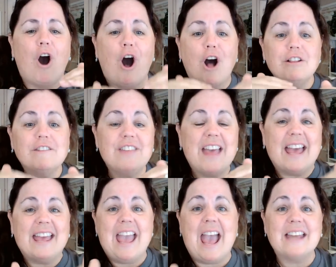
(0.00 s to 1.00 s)
all of
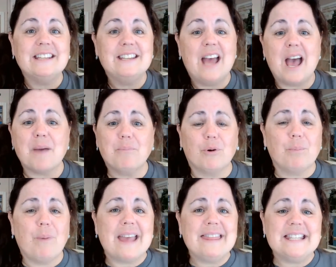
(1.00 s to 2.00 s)
that added up, where
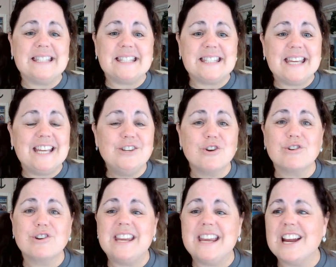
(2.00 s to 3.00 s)
by the senior
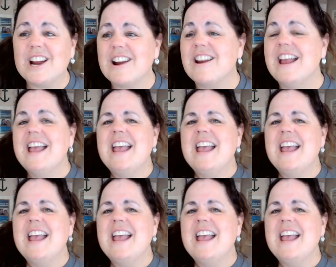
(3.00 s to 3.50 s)
year,